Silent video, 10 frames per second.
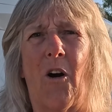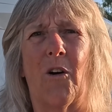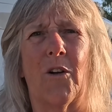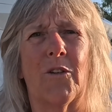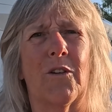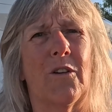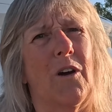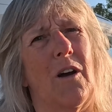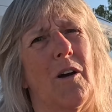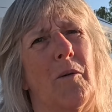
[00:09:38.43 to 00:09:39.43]
on
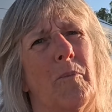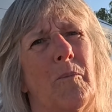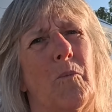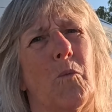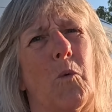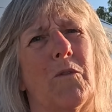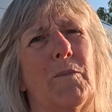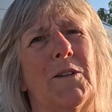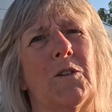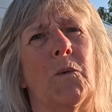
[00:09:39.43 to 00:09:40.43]
what
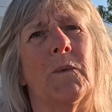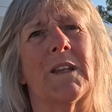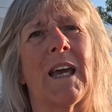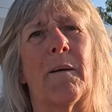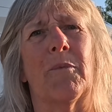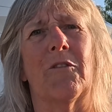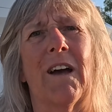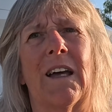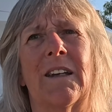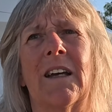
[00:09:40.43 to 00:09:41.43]
we've been doing with the camper
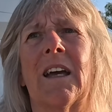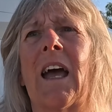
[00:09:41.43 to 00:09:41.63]
van.